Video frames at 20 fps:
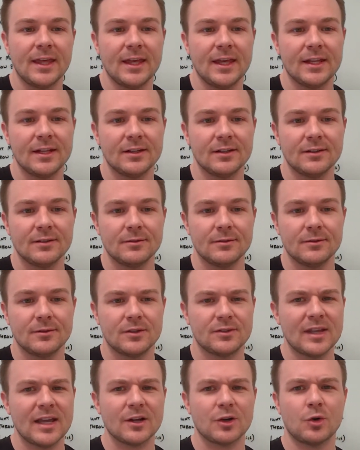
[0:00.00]
And
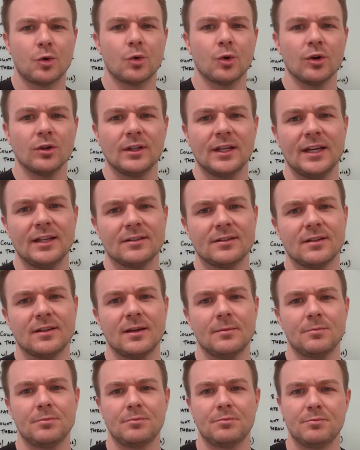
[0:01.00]
does that correlate to
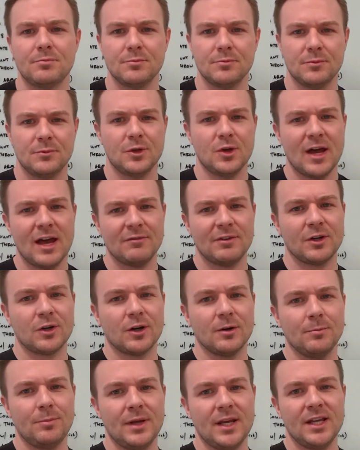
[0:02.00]
them, having
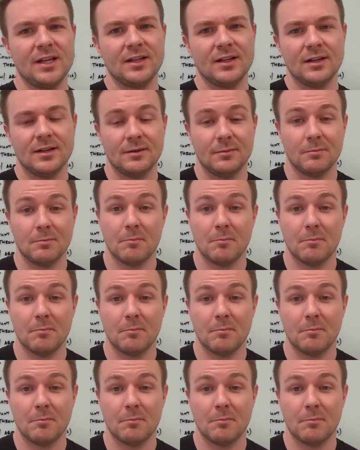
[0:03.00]
arm pain?